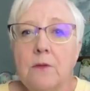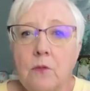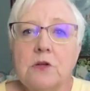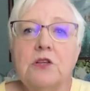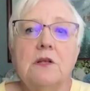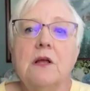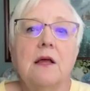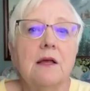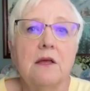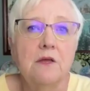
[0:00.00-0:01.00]

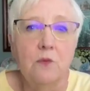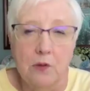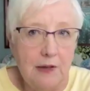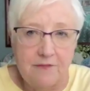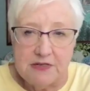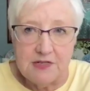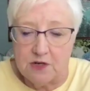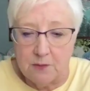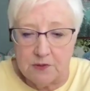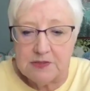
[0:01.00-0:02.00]
You will have a
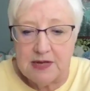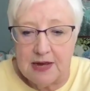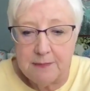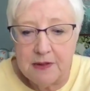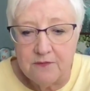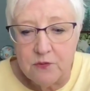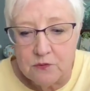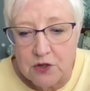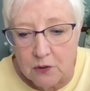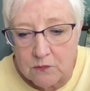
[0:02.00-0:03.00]
terrible time if
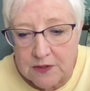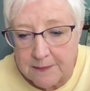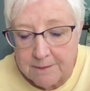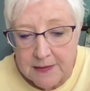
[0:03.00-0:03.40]
you don't.